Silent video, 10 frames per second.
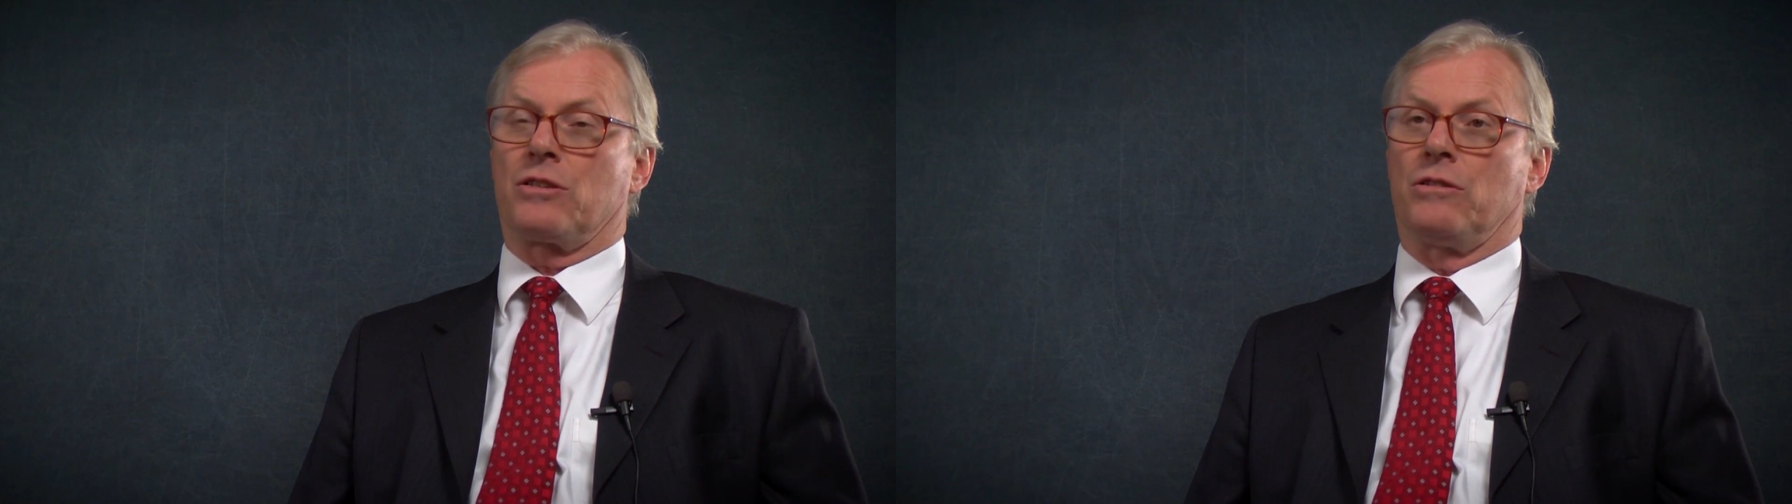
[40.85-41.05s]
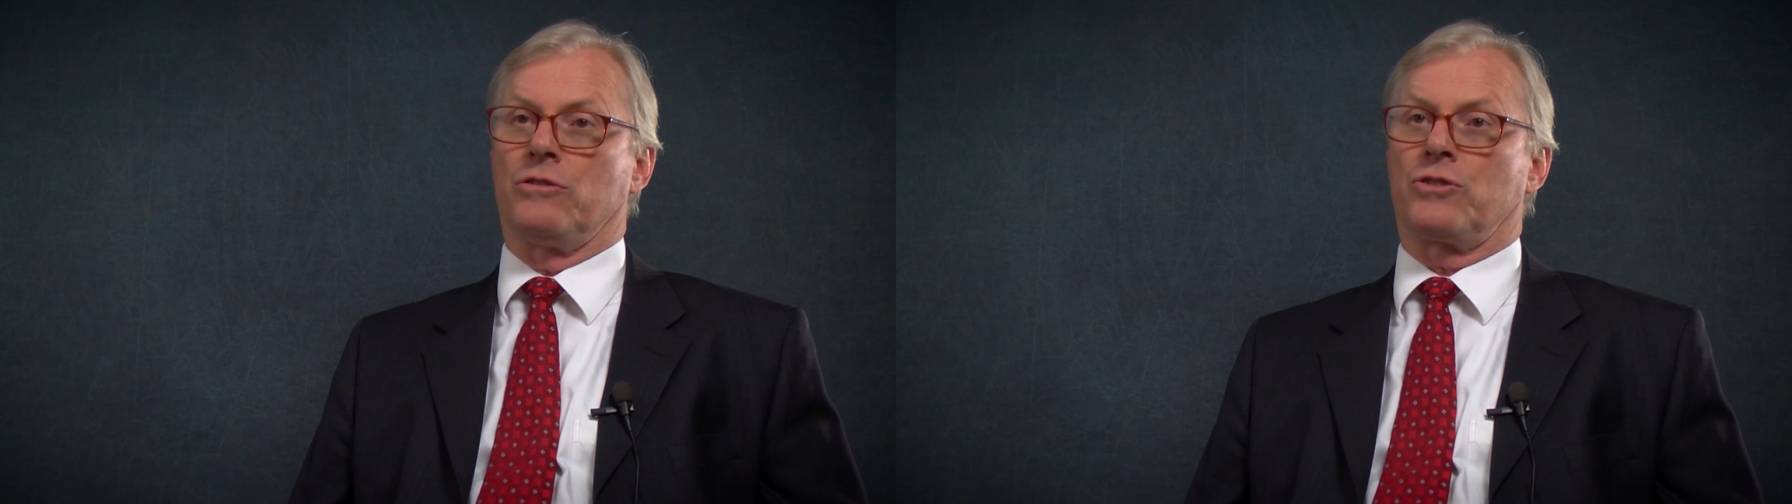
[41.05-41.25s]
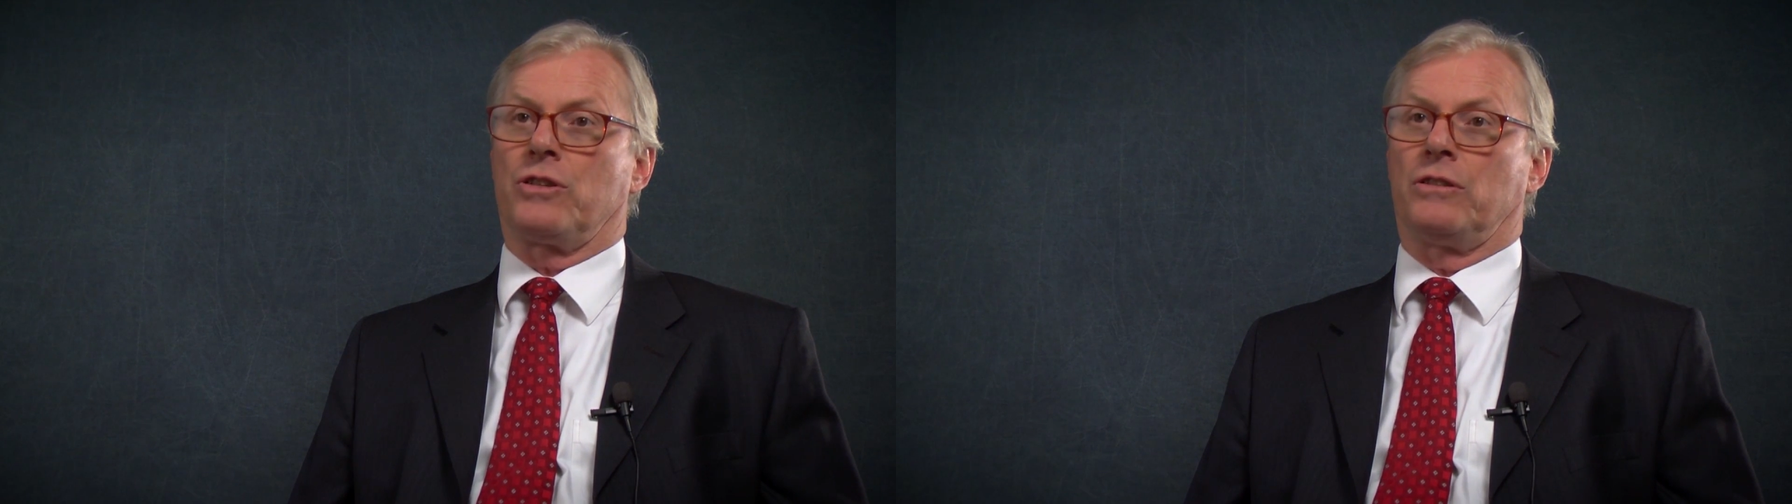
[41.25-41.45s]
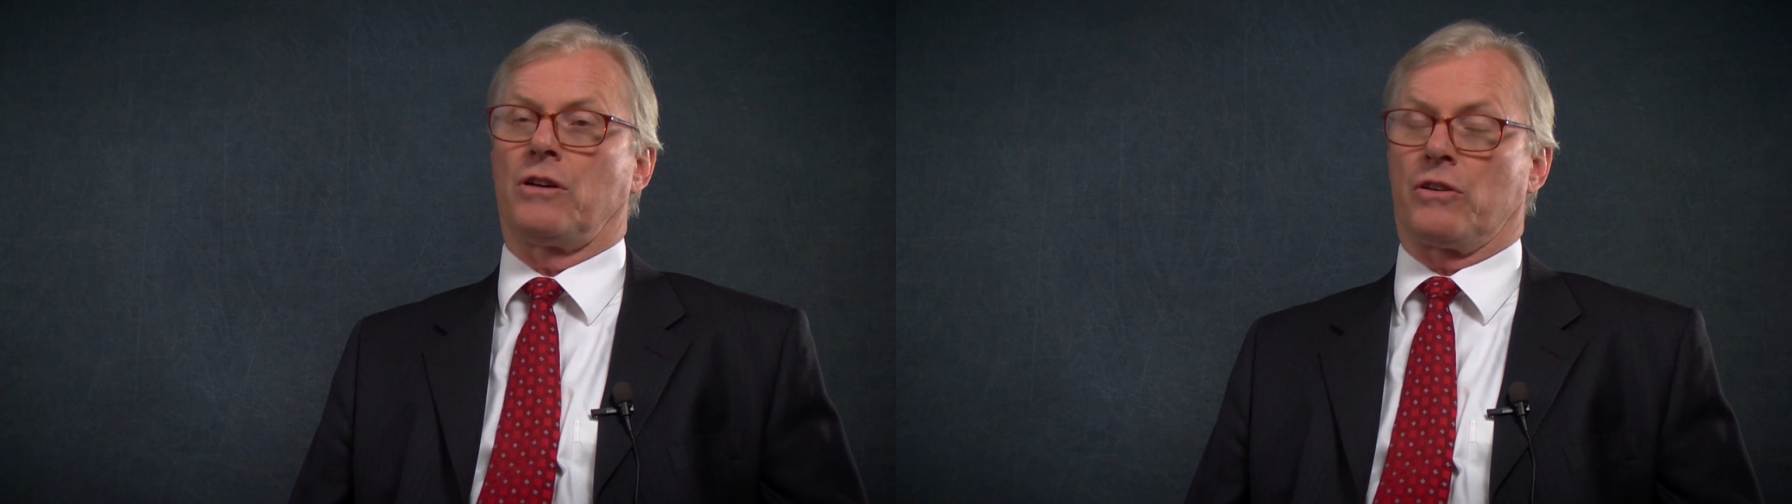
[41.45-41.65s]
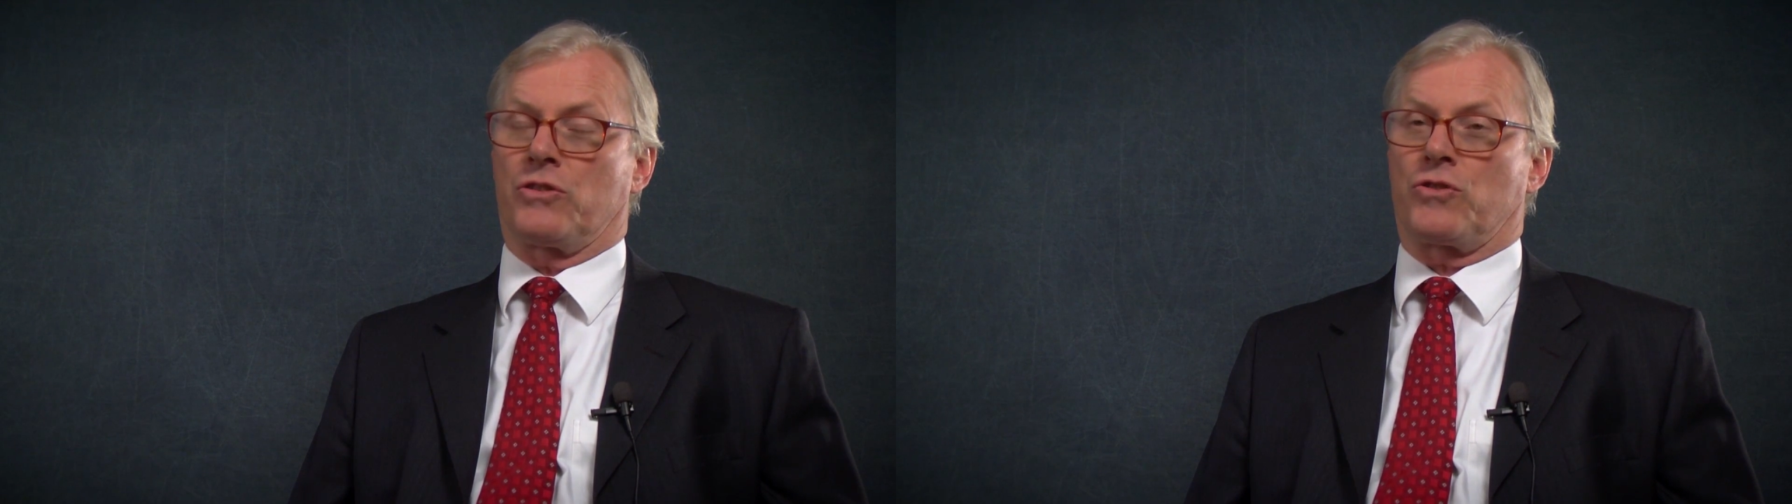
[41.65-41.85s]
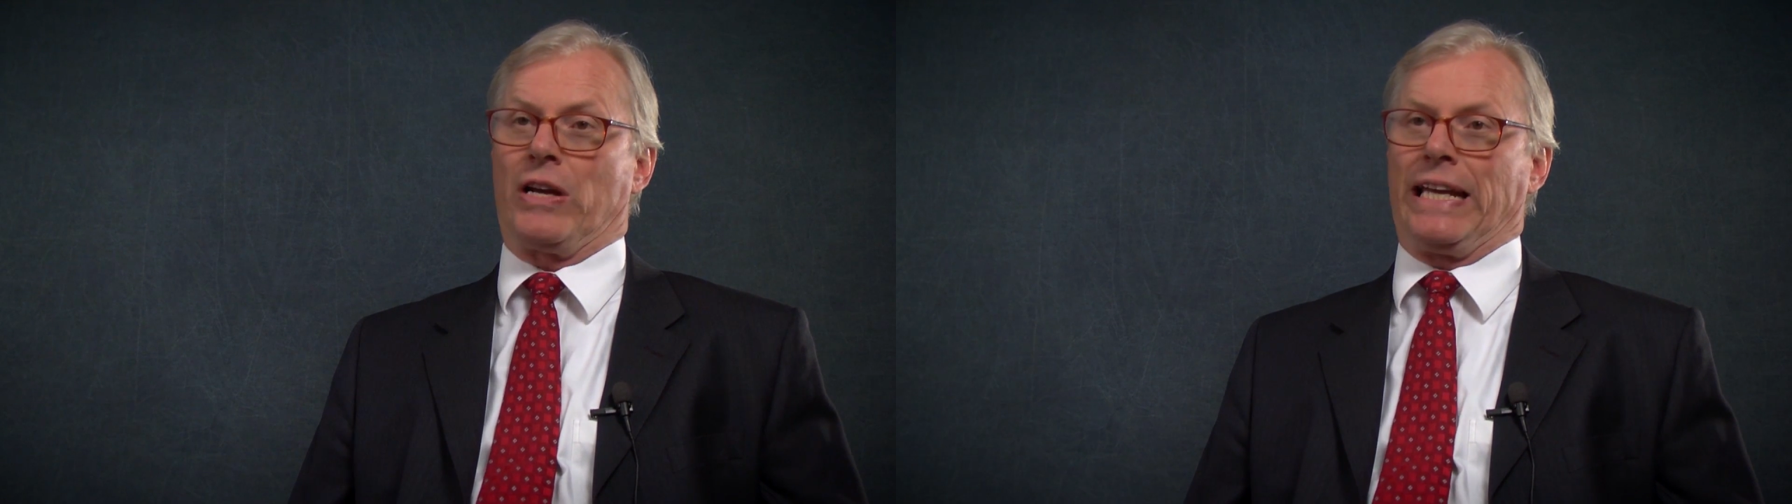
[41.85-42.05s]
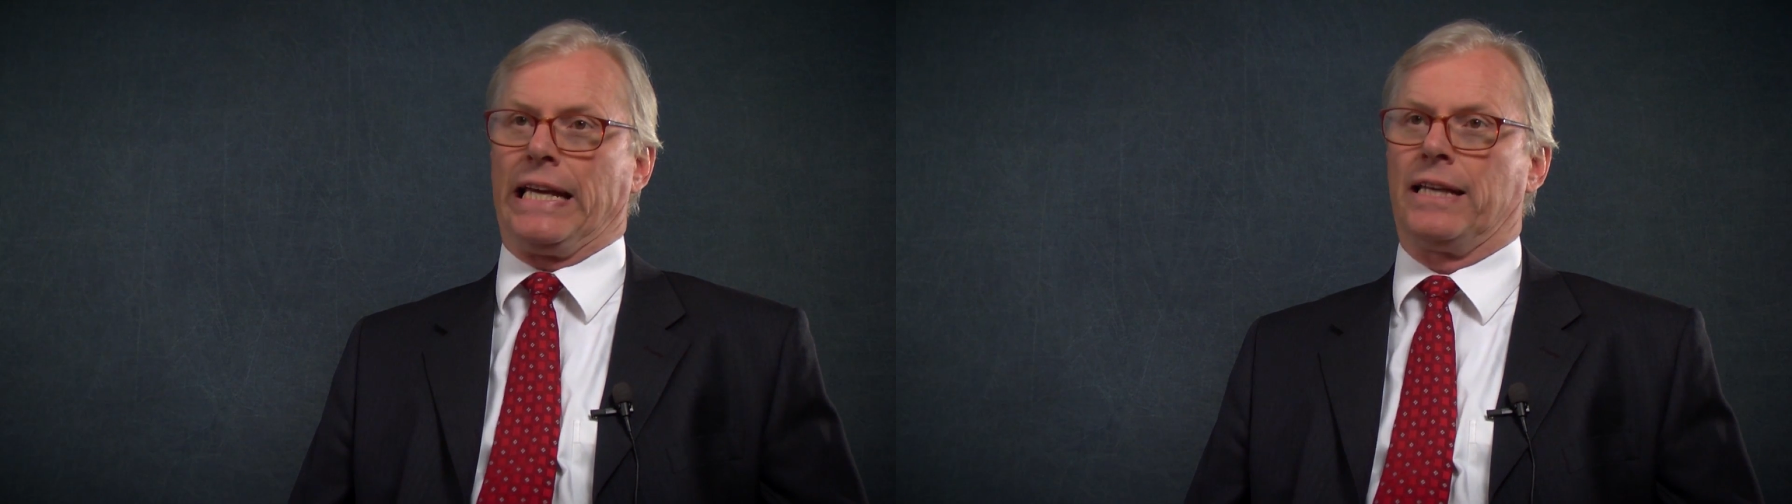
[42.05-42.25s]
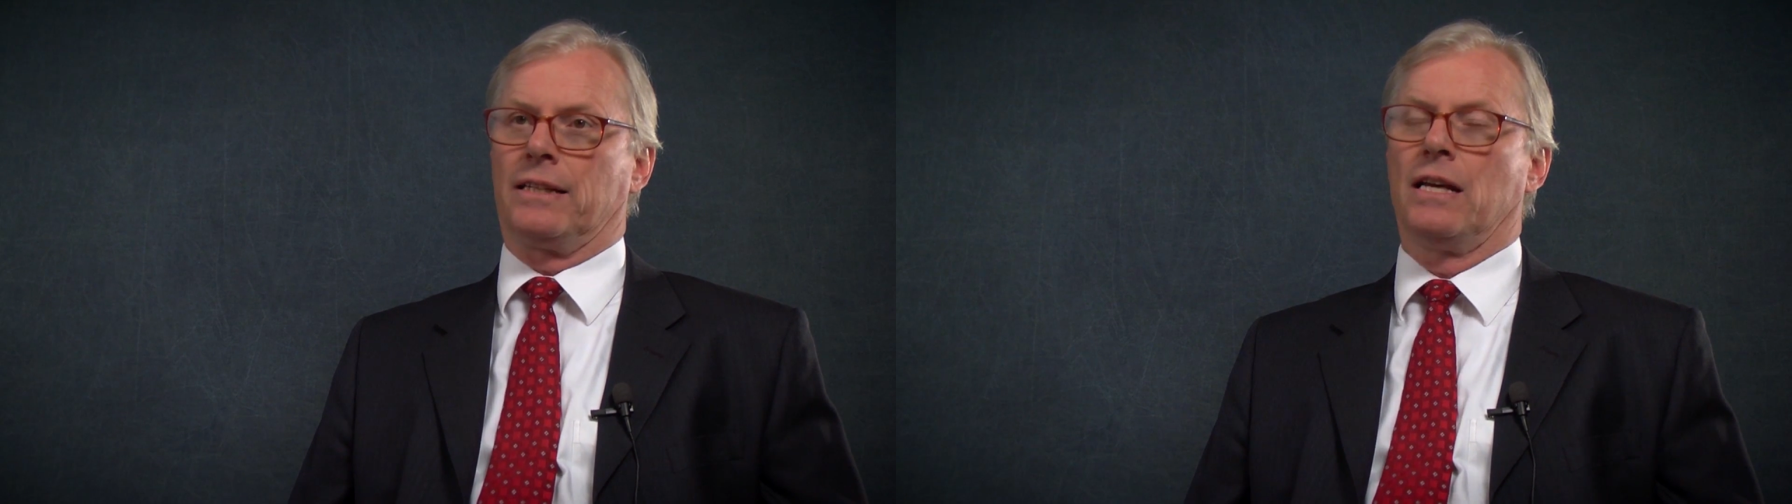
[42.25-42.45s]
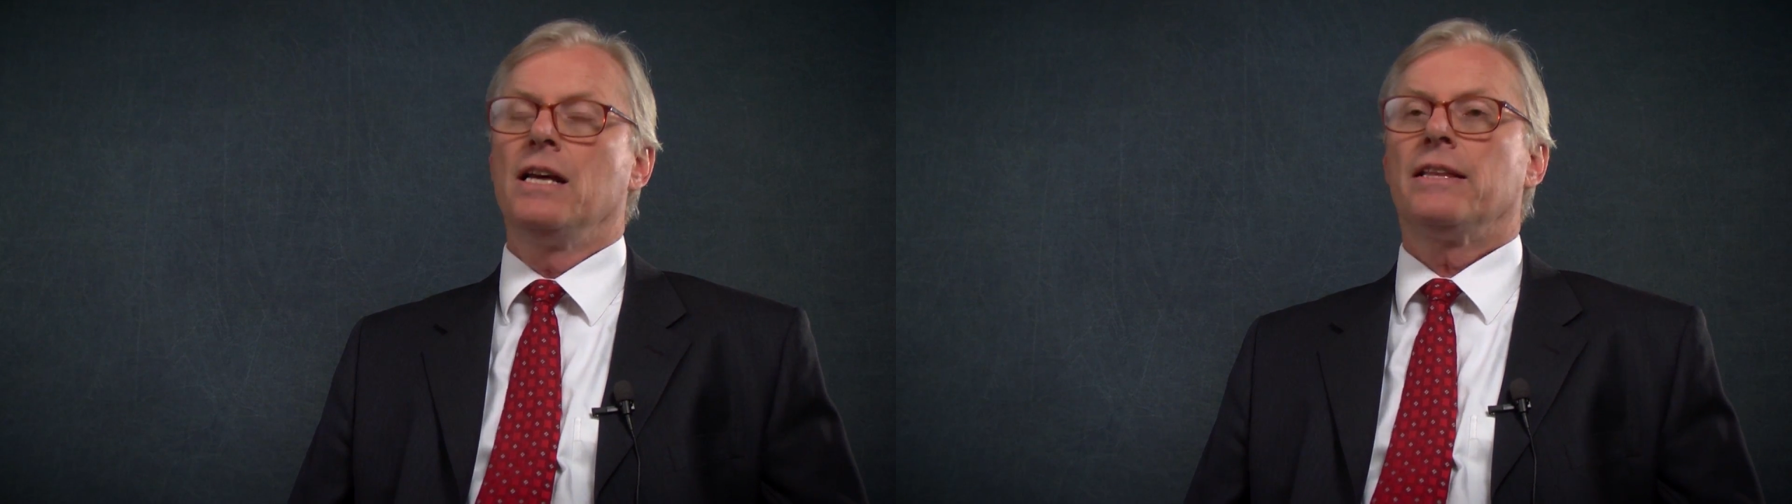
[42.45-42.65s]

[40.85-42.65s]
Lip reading: solution are striking.